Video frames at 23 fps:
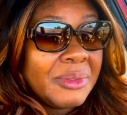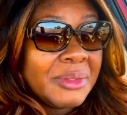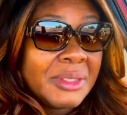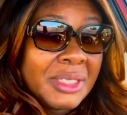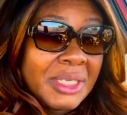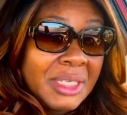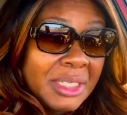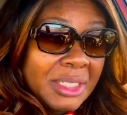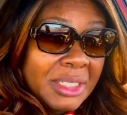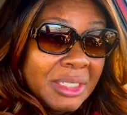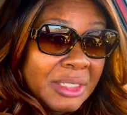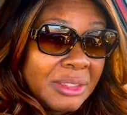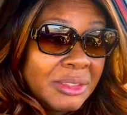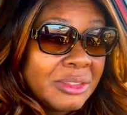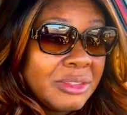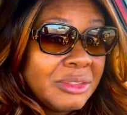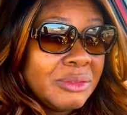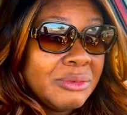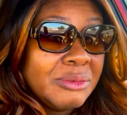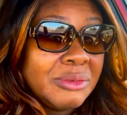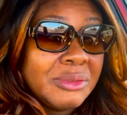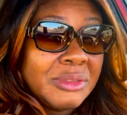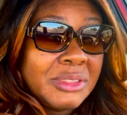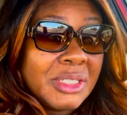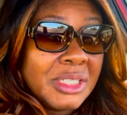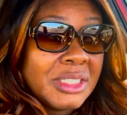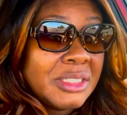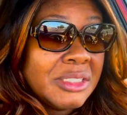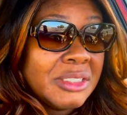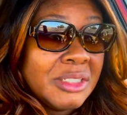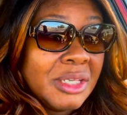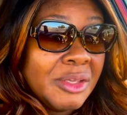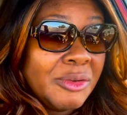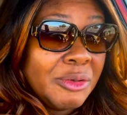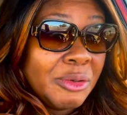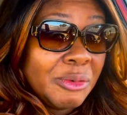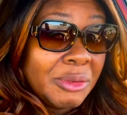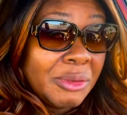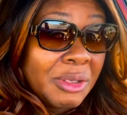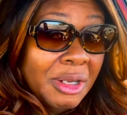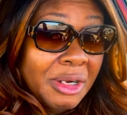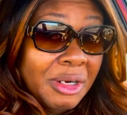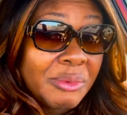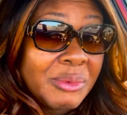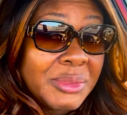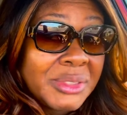he does no
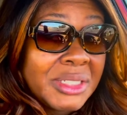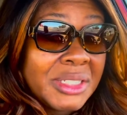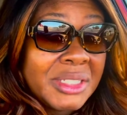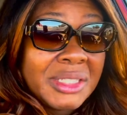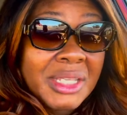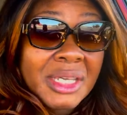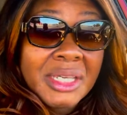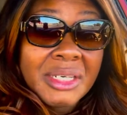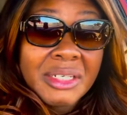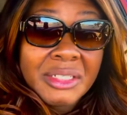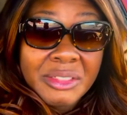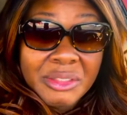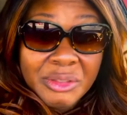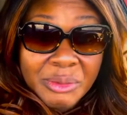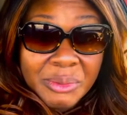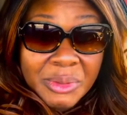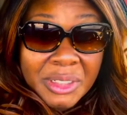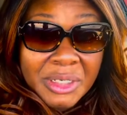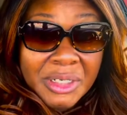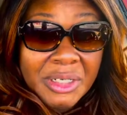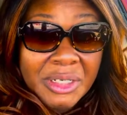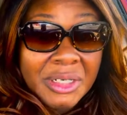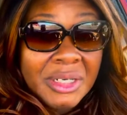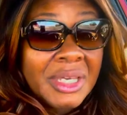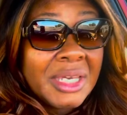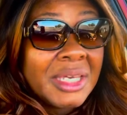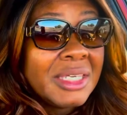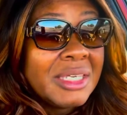longer wants anything to do with her.